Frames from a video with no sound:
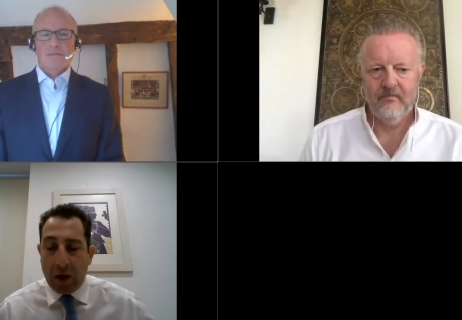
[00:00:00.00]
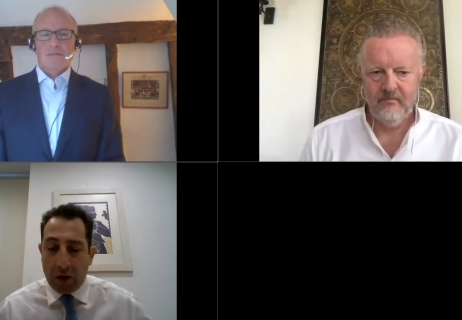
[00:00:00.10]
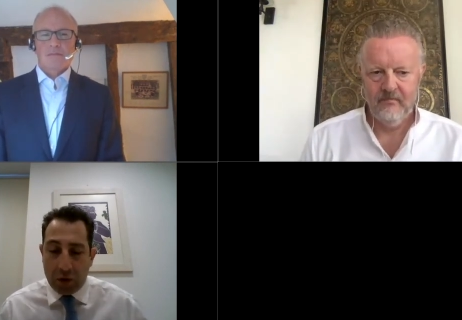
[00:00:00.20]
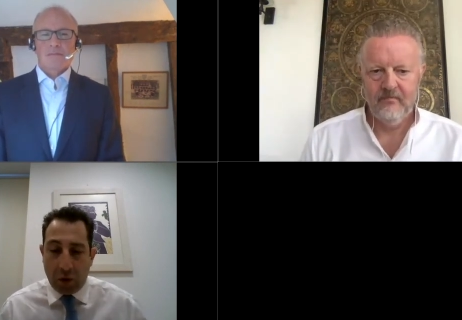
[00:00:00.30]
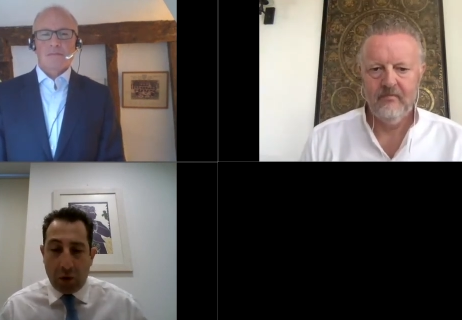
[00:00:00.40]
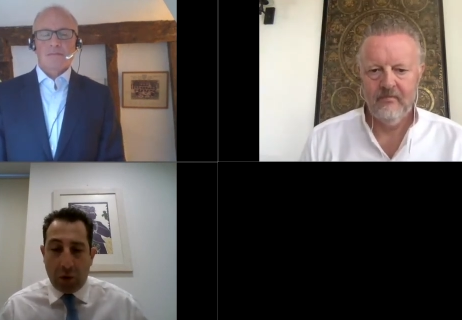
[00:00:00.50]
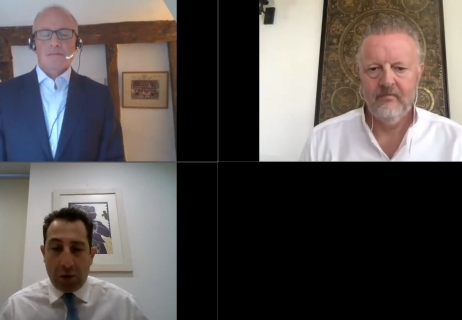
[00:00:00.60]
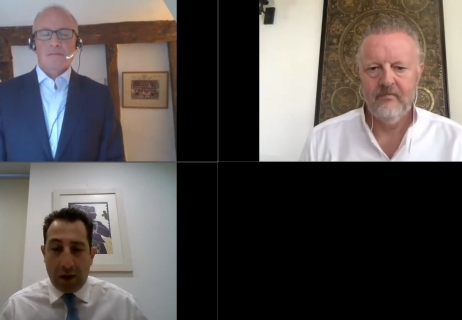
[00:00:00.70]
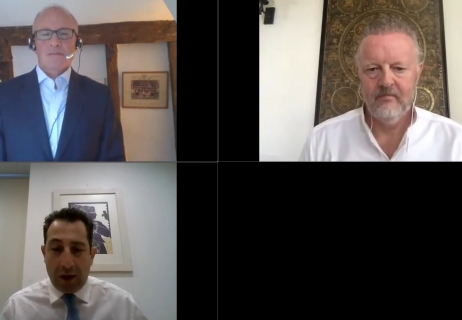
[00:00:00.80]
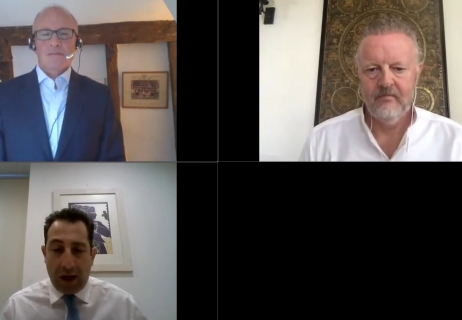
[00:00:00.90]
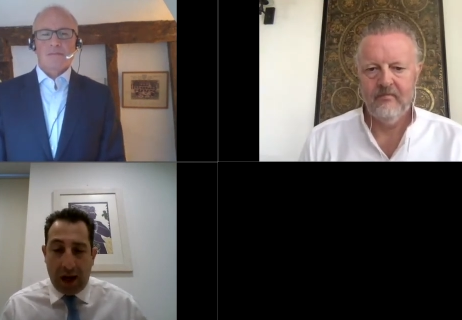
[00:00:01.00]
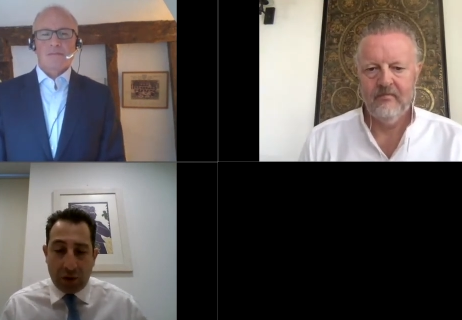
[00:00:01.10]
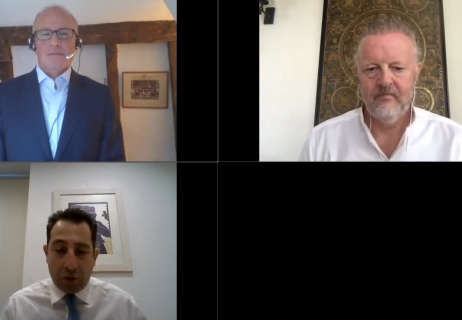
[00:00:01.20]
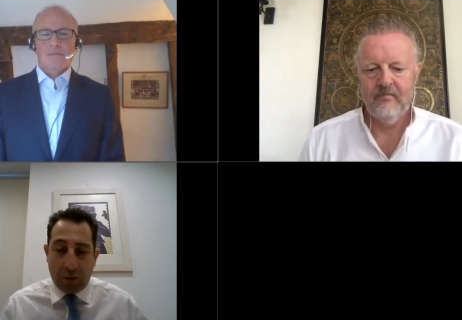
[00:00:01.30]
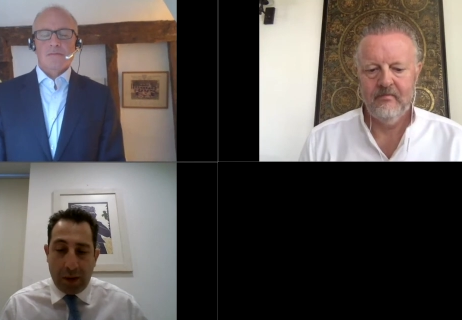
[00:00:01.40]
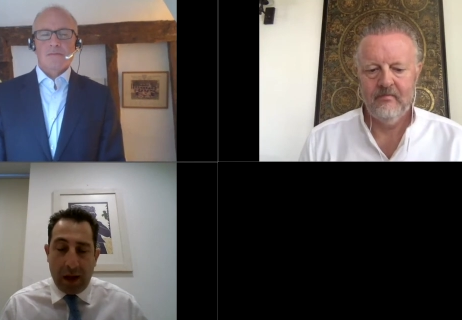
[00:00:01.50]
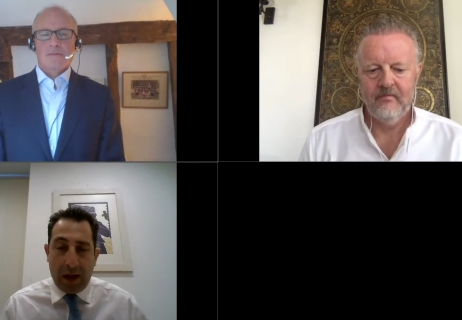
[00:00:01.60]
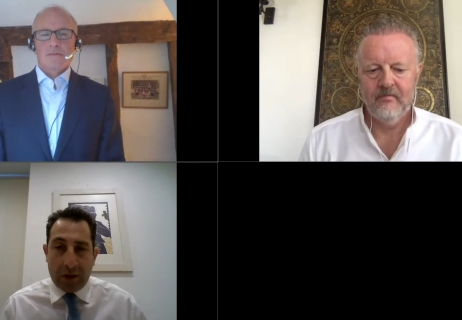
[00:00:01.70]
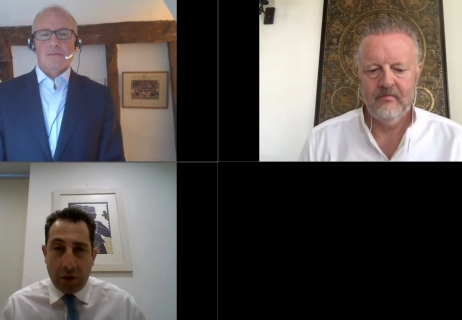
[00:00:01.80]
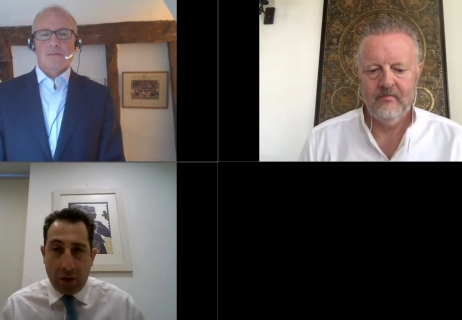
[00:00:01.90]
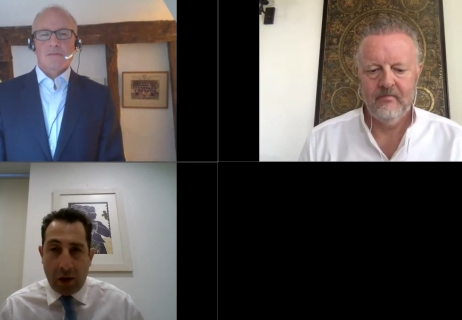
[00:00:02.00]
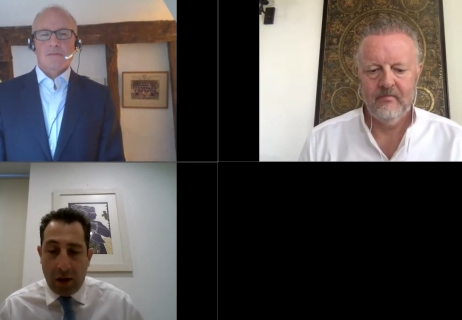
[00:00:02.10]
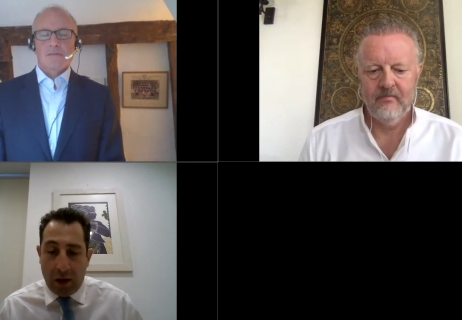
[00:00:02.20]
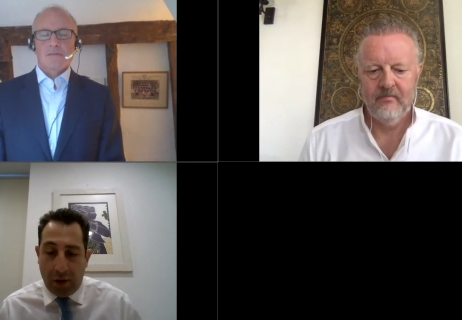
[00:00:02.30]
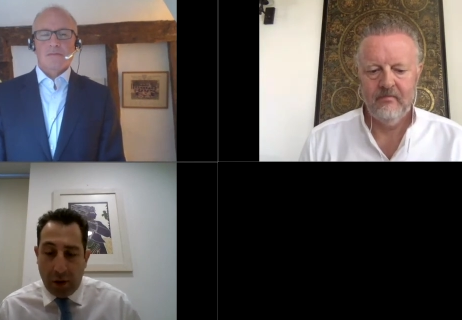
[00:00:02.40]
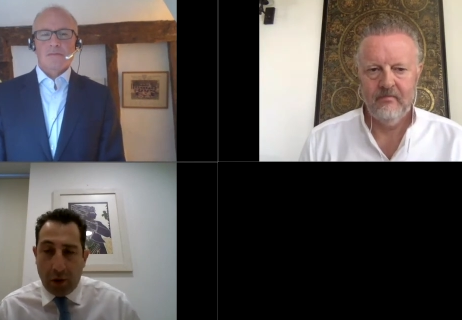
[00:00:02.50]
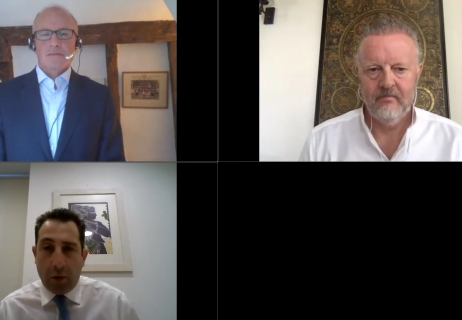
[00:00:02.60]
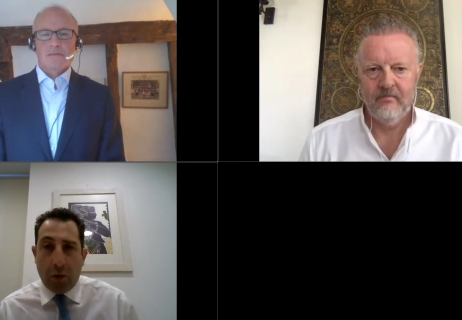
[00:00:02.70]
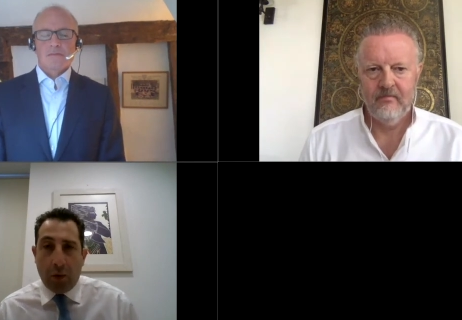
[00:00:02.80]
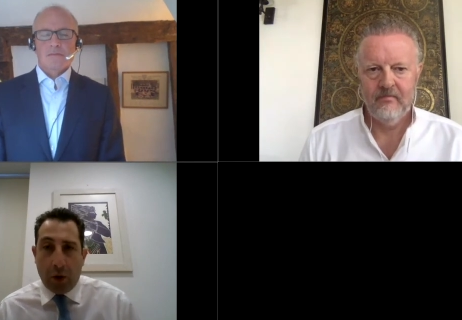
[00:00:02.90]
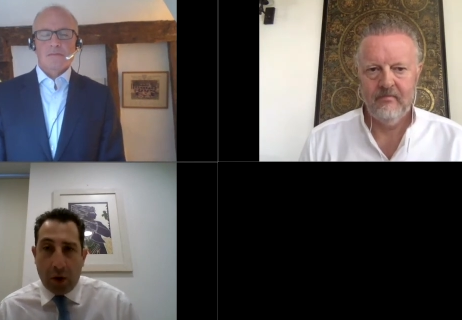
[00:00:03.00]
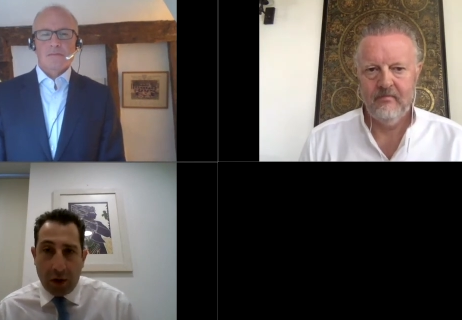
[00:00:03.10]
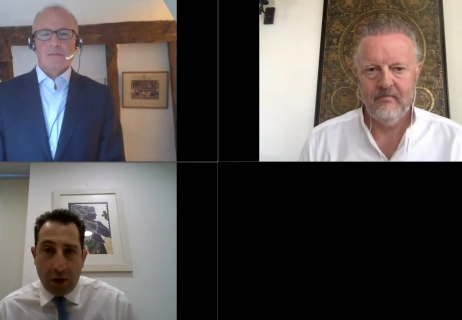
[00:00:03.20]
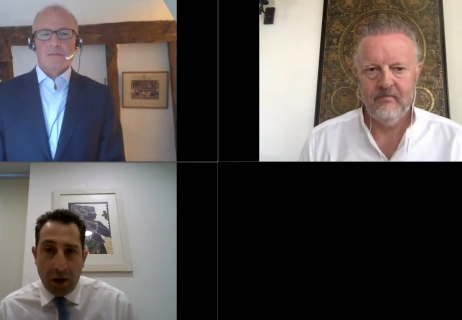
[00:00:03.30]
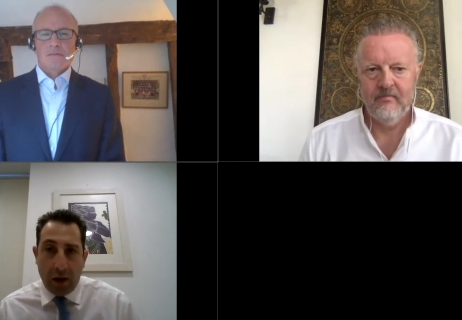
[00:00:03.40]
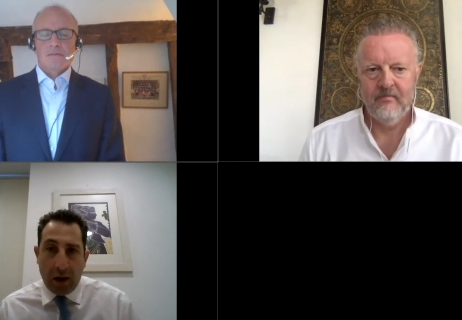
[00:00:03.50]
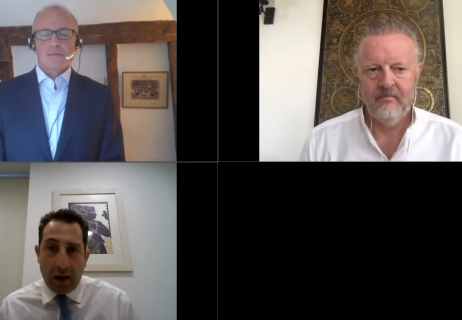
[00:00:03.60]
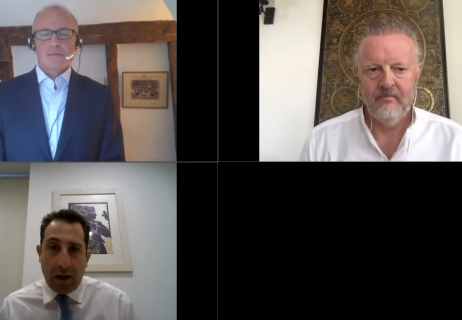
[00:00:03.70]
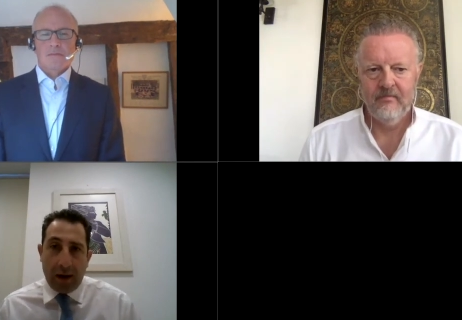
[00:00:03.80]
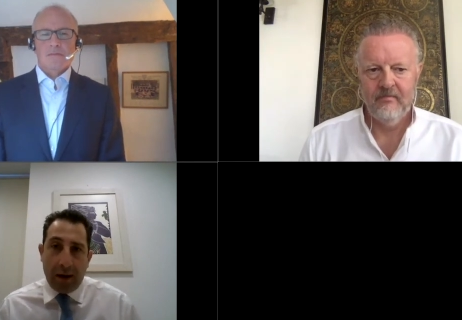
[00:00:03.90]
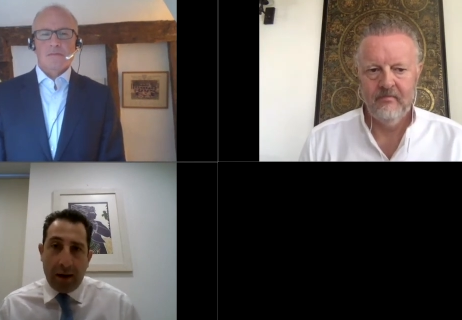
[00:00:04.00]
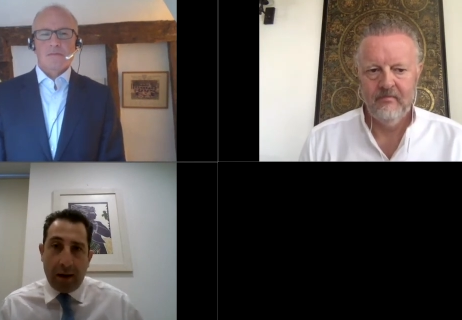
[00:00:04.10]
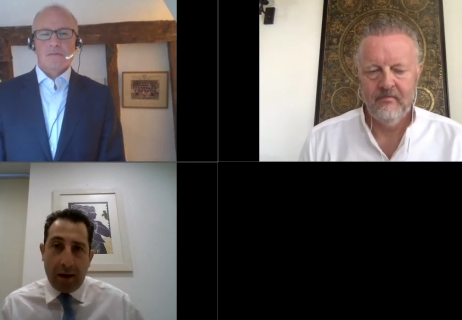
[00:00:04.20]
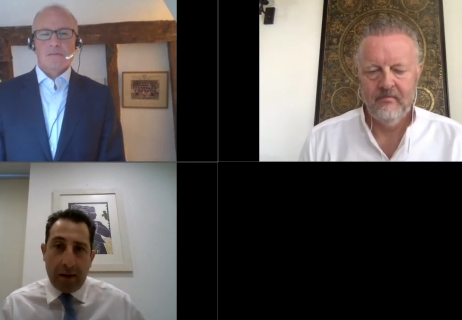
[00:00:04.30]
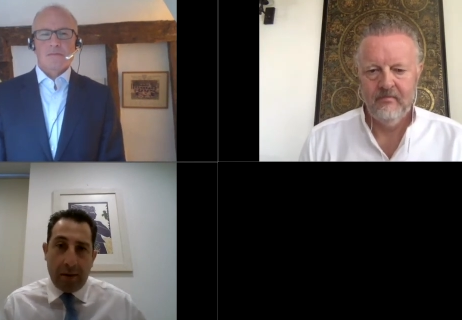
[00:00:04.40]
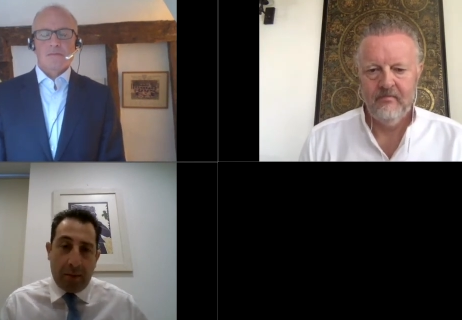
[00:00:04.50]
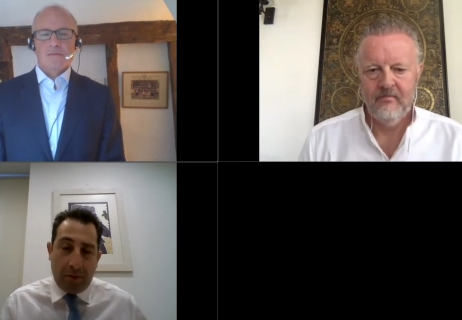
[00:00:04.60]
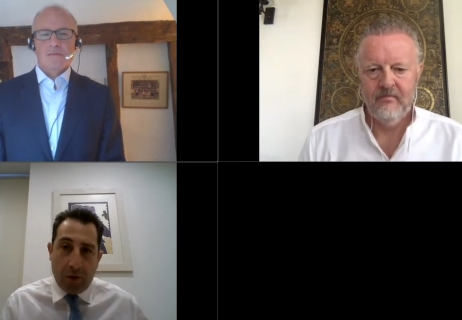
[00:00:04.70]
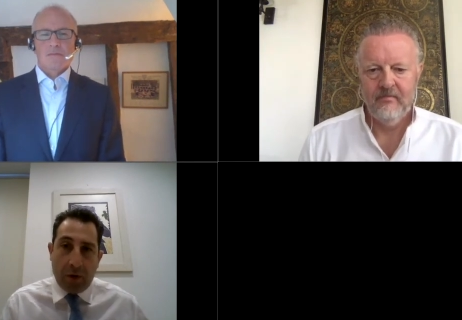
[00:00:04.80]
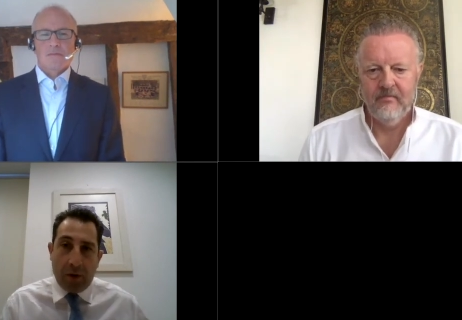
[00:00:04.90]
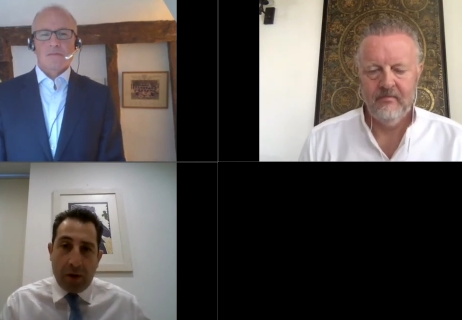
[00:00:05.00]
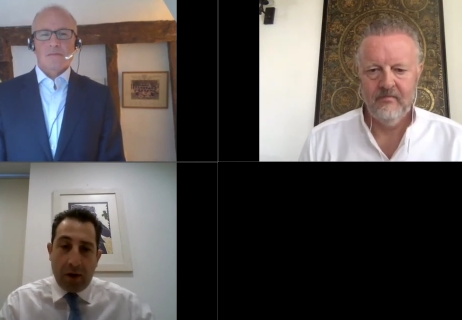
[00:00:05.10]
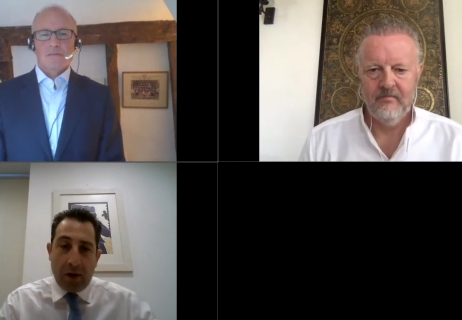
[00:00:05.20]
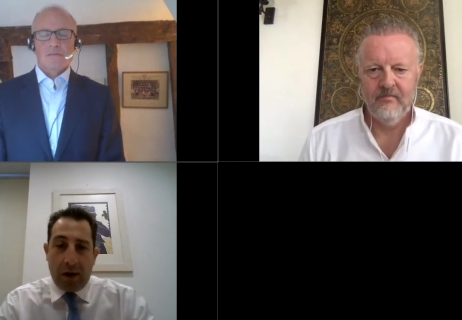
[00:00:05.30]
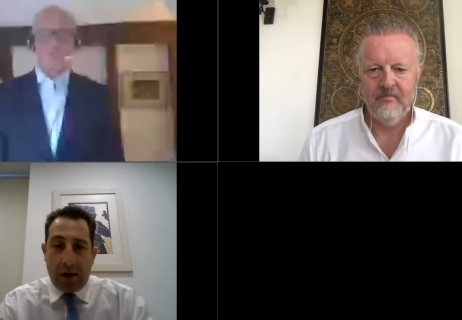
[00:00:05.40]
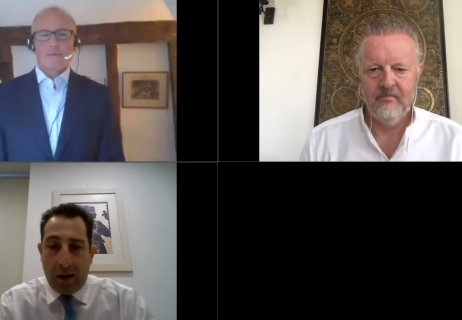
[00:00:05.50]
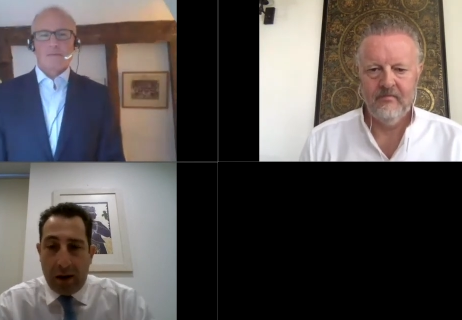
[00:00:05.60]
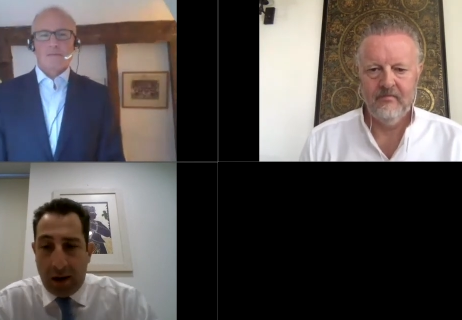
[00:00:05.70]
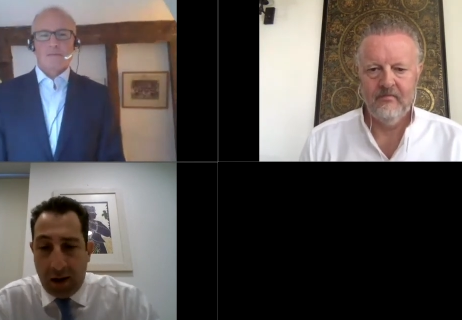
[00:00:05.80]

Speaker 1: So there has to be a, so, a thorough work uh, before uh,